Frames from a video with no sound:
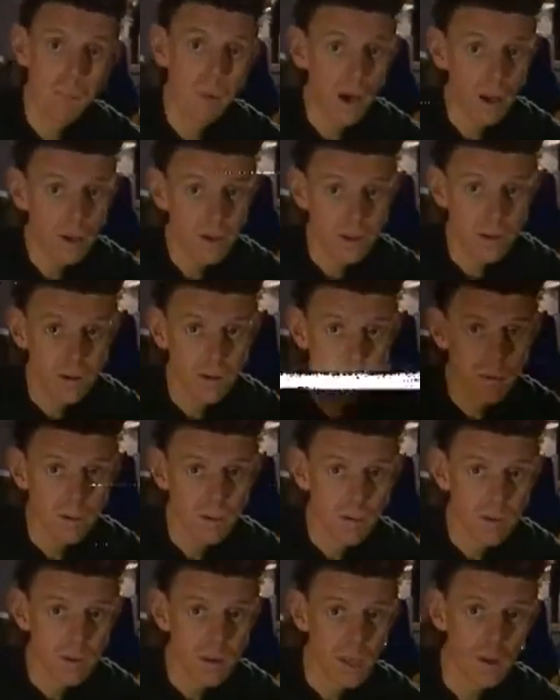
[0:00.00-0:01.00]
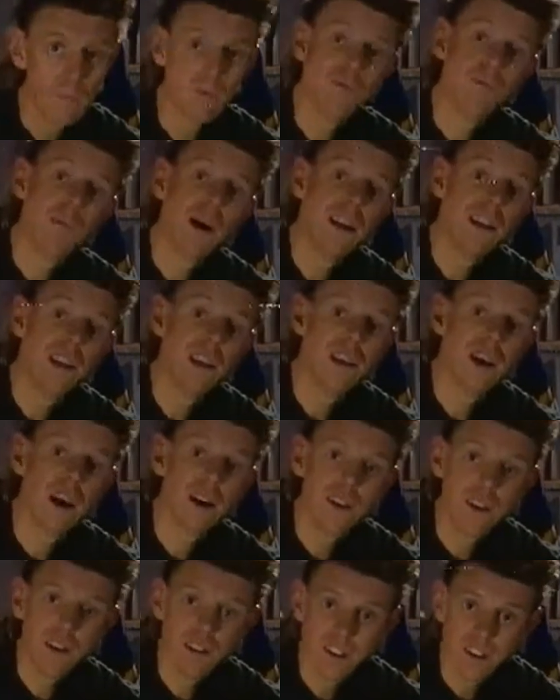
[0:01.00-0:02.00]
But it was made in
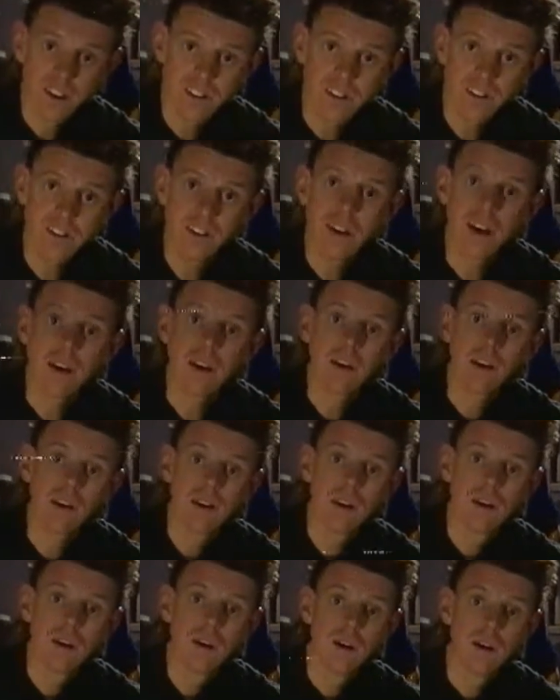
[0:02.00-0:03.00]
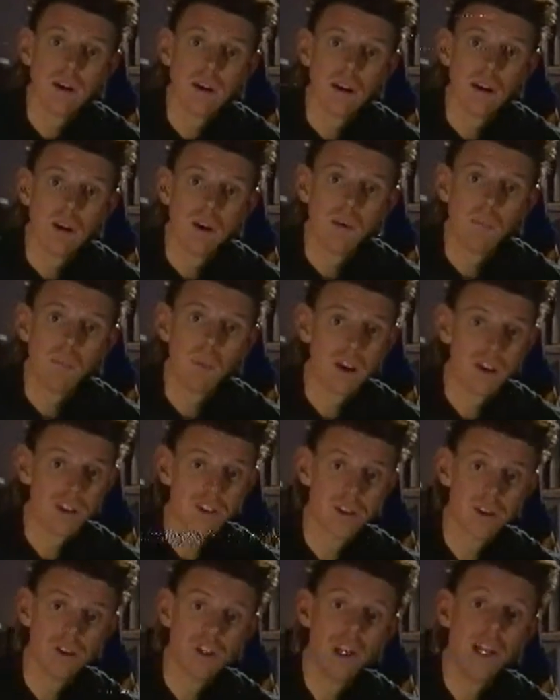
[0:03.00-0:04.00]
1966 by
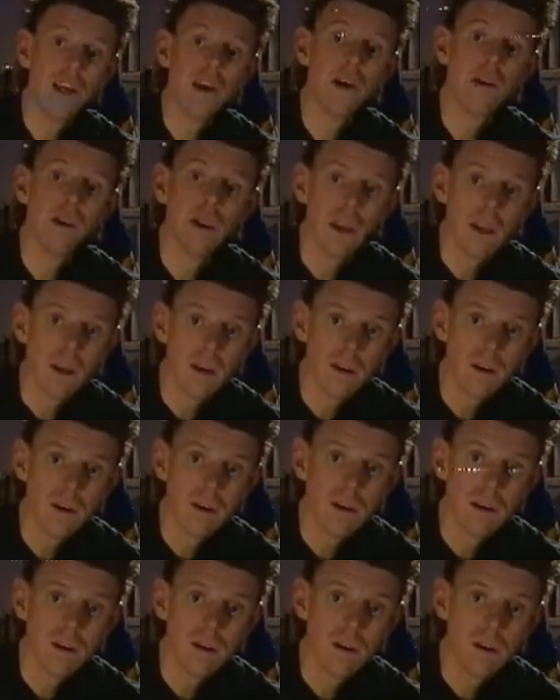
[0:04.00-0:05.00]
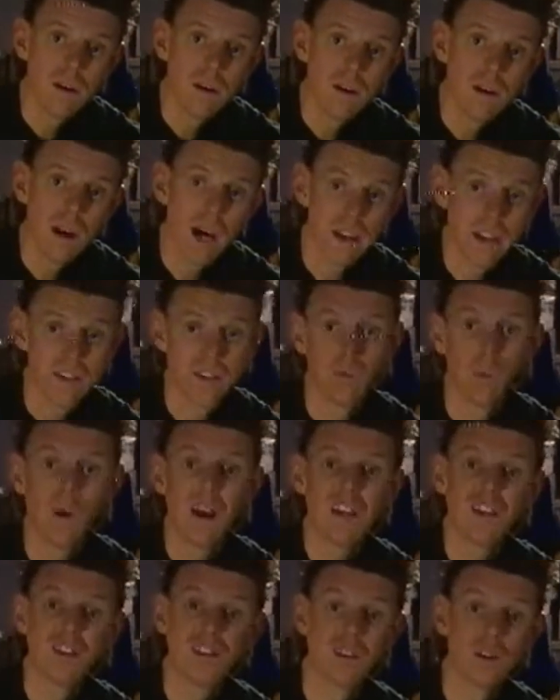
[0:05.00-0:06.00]
Sergio Leone, and it's a
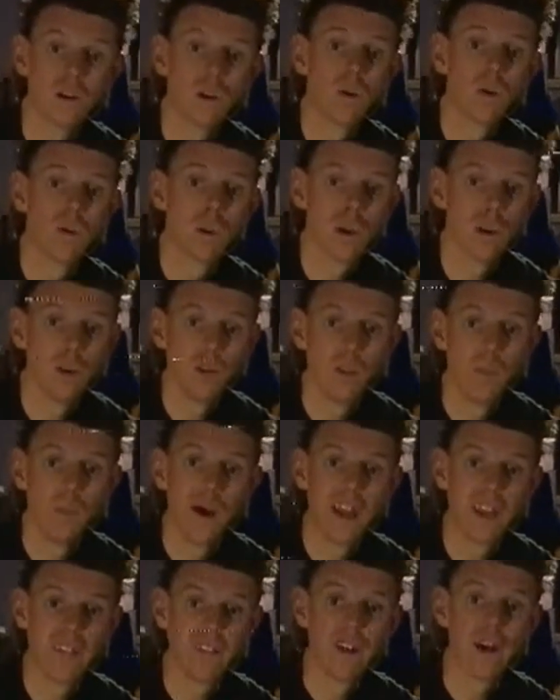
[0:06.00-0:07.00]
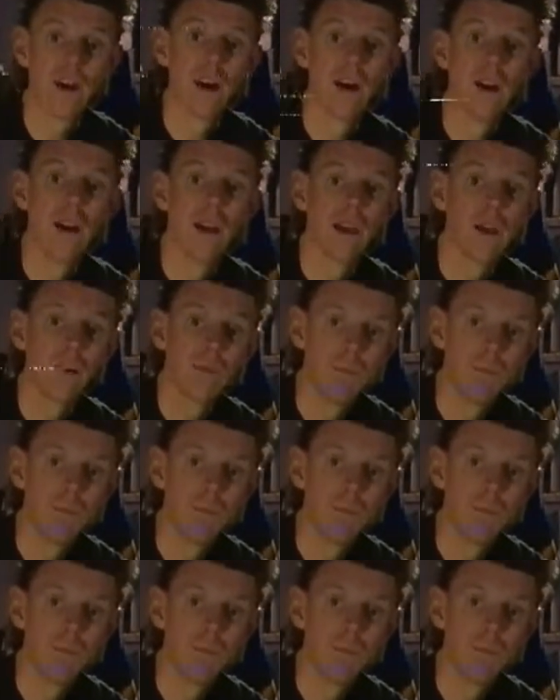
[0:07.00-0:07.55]
western called The Good, the Bad, and the Ugly.